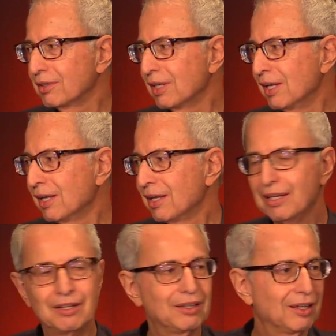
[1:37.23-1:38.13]
and
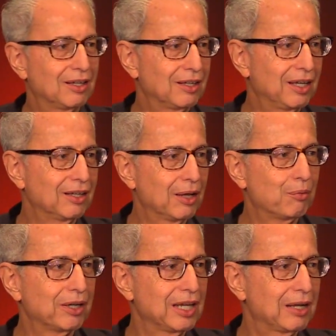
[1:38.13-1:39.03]

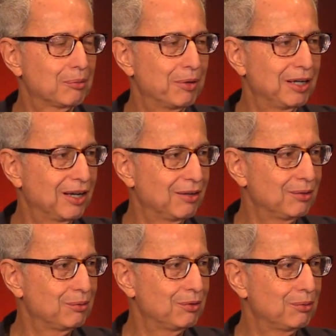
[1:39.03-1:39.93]
Ludwig. Yeah, oh, depending on
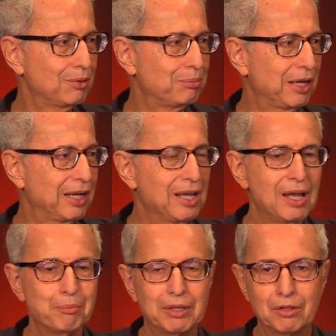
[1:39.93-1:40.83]
who would pay.
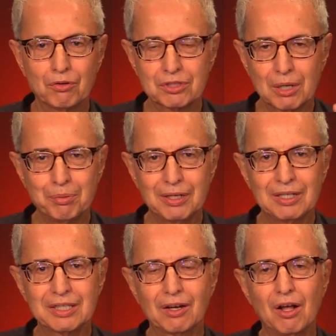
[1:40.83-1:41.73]
Yeah. But those
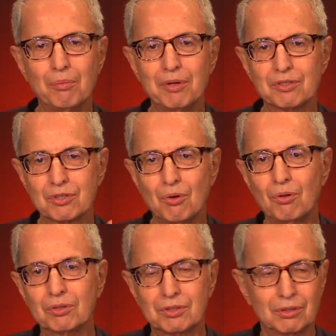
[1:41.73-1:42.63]
companies had all been
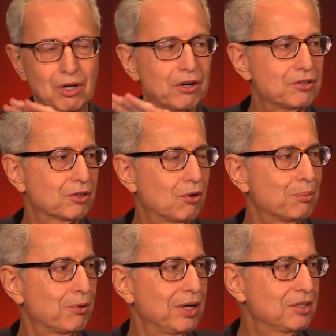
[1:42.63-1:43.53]
sold to larger
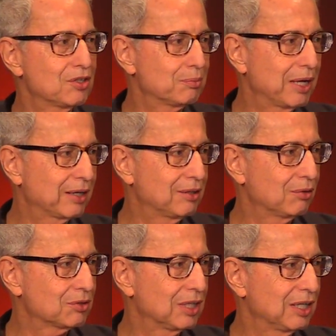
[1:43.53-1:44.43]
corporations back in
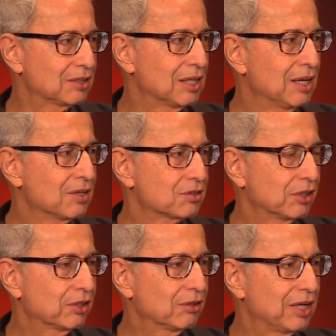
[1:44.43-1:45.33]
those days. Well,
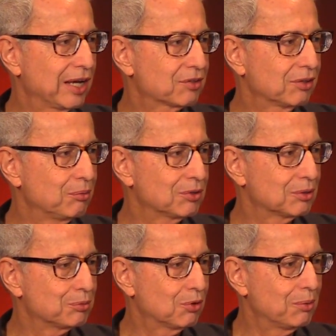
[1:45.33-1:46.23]
okay. Slingerland actually
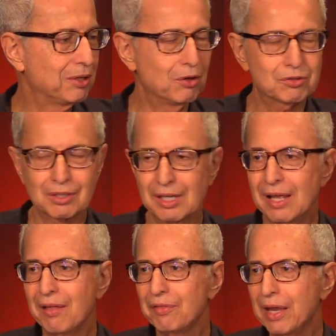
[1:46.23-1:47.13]
was absorbed, and
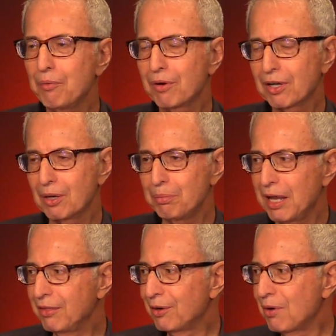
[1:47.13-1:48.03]
they were going to
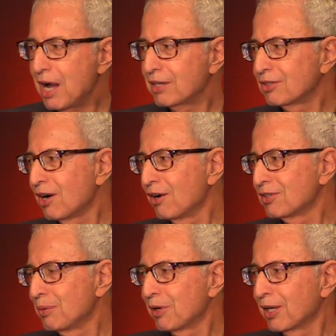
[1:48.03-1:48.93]
pay their rock
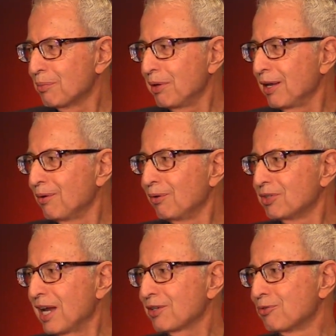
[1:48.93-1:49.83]
stars. They weren't going to pay an
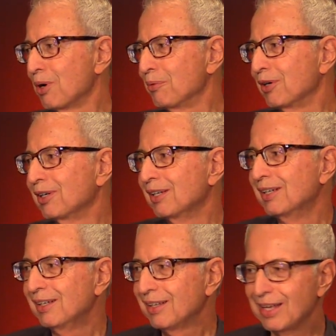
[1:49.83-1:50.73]
old jazz drummer. Yeah.
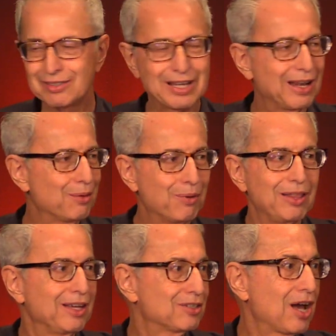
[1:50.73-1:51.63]
Yeah. That's kind of the
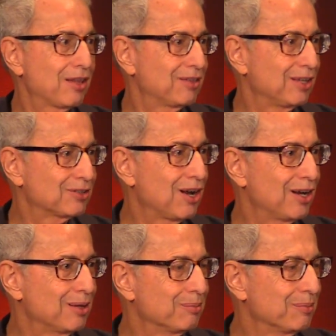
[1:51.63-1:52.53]
way they saw
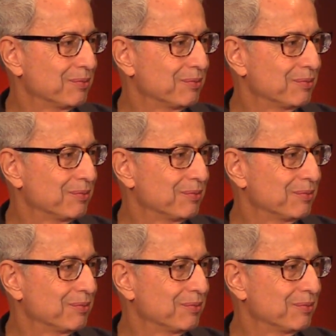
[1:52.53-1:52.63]
him.